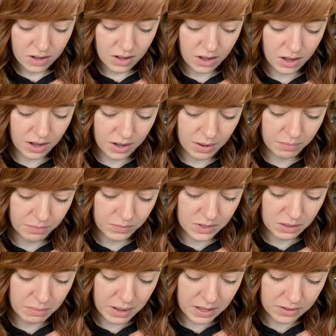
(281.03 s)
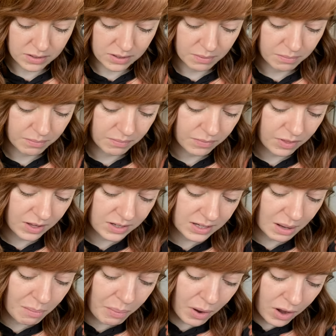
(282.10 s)
um, some some things
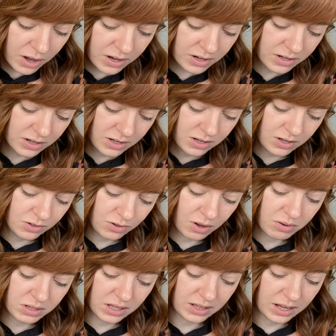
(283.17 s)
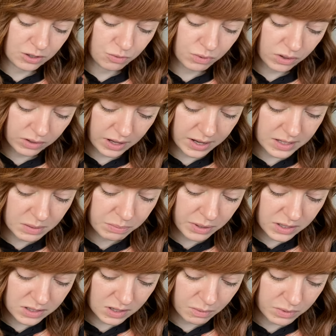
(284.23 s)
I bought. So I was like, that's real nice.
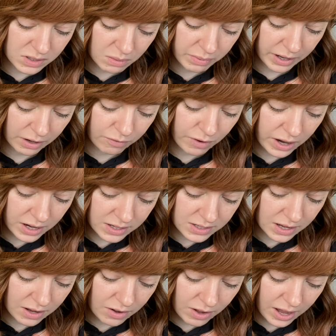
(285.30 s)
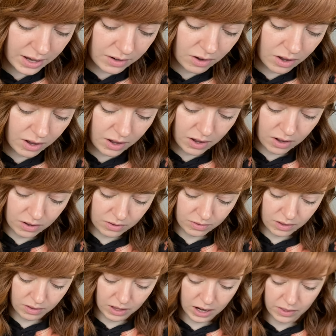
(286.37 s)
Plus there was the Black Friday sale and uh,
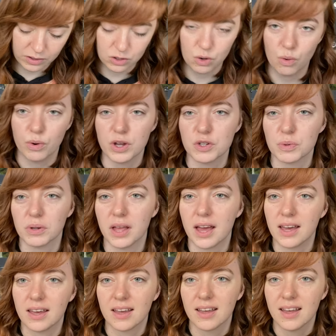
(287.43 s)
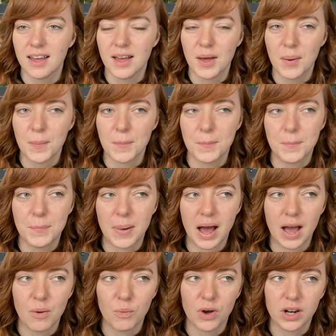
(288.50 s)
a lot of the toys were like
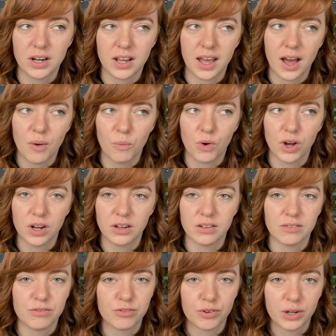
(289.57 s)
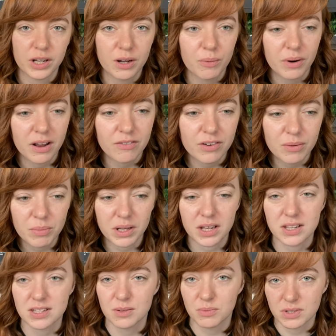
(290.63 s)
buy one, get one free or whatever
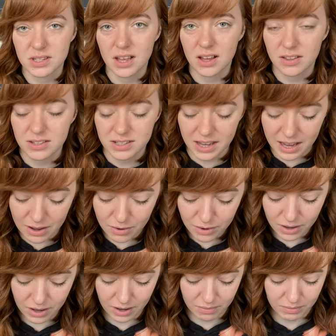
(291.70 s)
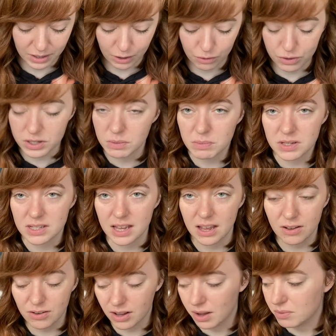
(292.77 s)
because it was that sale and like Christmas
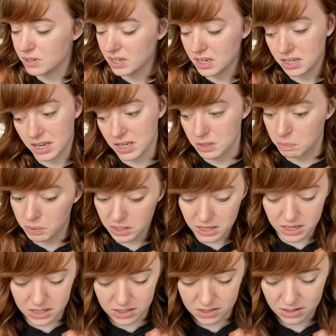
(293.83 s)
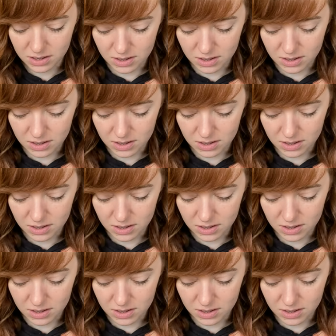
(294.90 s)
sale. I was like, yes, please.